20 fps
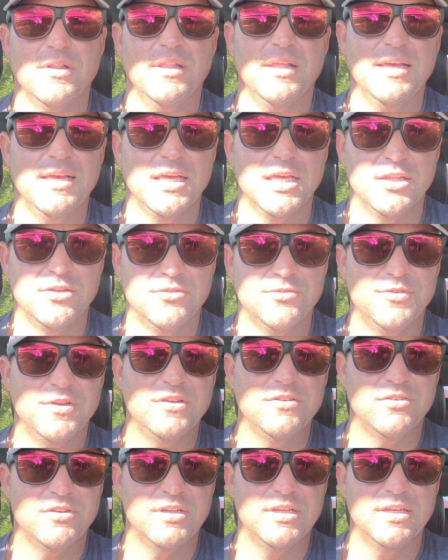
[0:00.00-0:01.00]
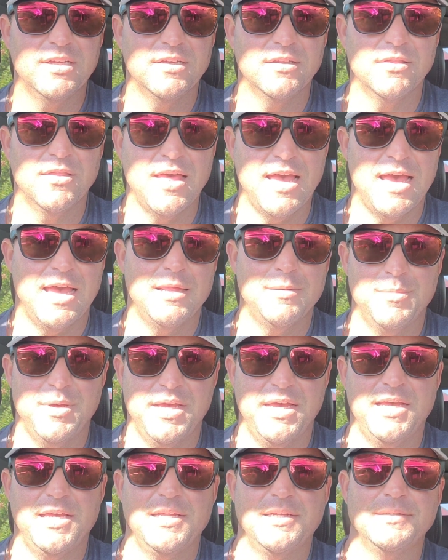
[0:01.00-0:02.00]
the lake is fishing that
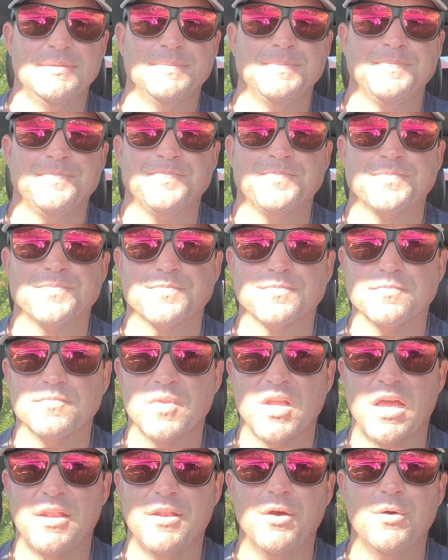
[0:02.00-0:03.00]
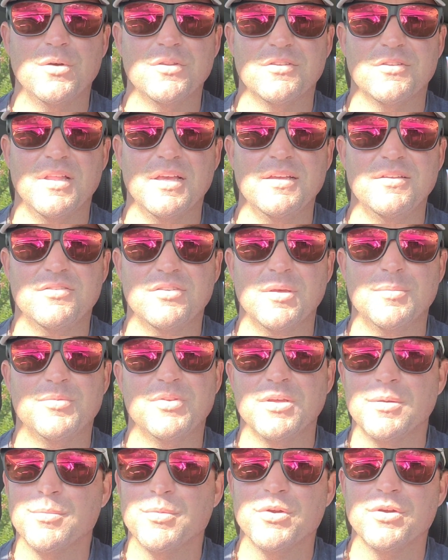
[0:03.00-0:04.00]
bad. I know it's late
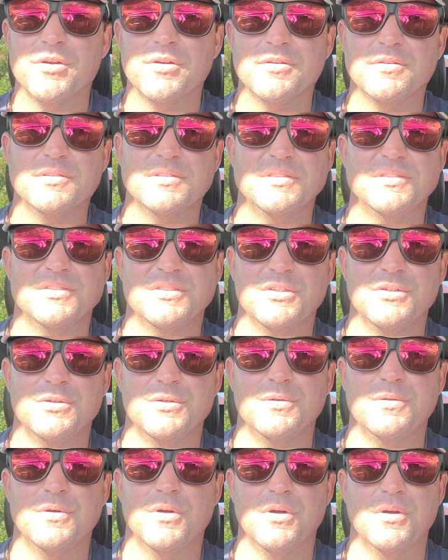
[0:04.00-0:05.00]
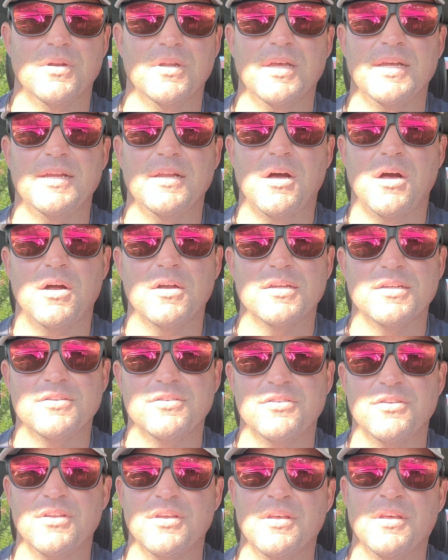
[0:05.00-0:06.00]
September, so or late
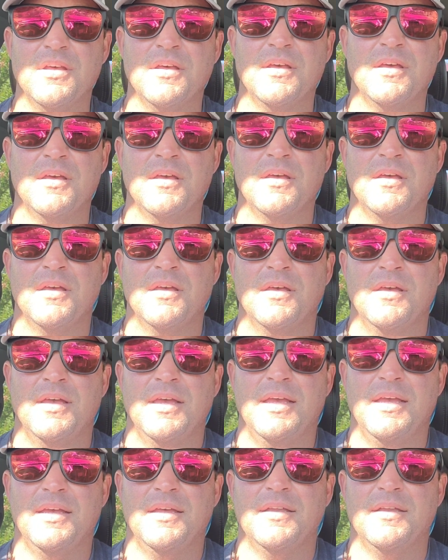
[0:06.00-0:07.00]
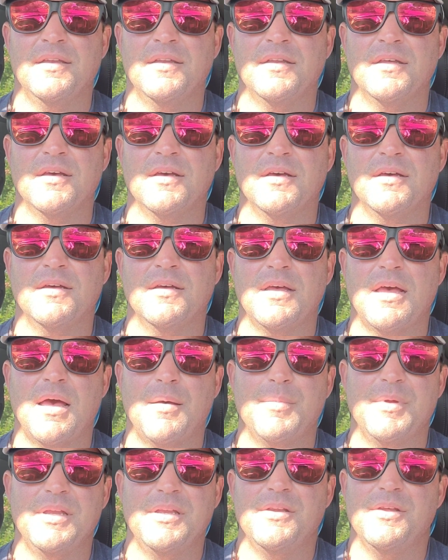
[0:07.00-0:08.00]
August, and uh,
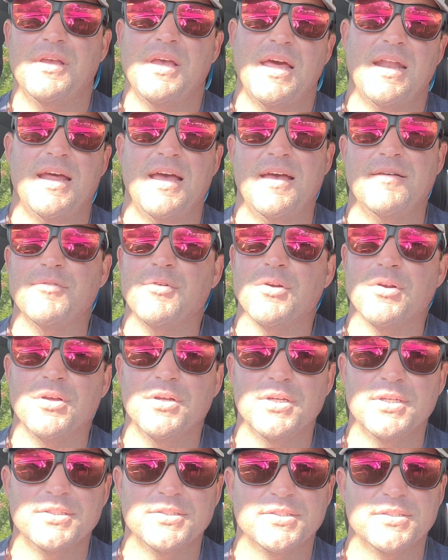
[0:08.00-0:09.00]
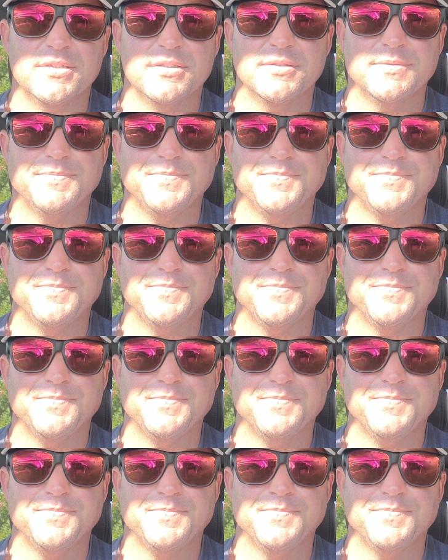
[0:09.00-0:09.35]
I mean, you kind of have your hunch.